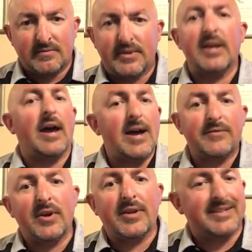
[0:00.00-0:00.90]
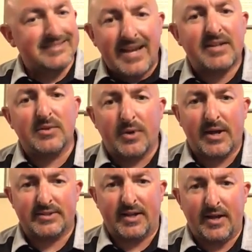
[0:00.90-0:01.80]
then I've done exactly what
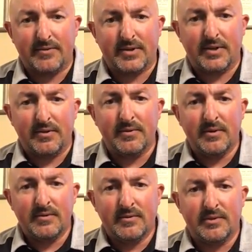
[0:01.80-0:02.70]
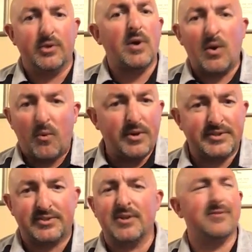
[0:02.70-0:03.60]
I set out to do. Do I want to
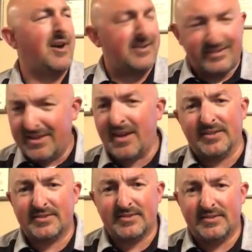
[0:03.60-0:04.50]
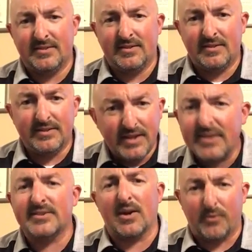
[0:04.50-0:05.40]
serve? Yes.
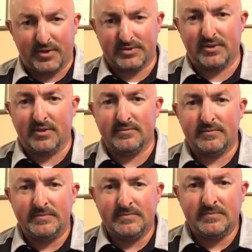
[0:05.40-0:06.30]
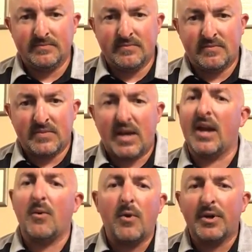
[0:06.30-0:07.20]
Yes, I want to serve.
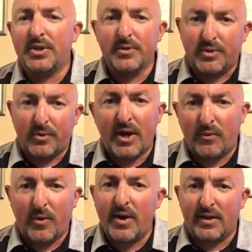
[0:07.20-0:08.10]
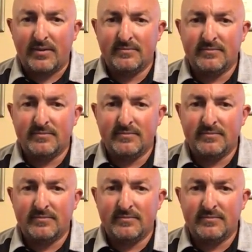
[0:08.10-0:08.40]
And I want to do it the right way.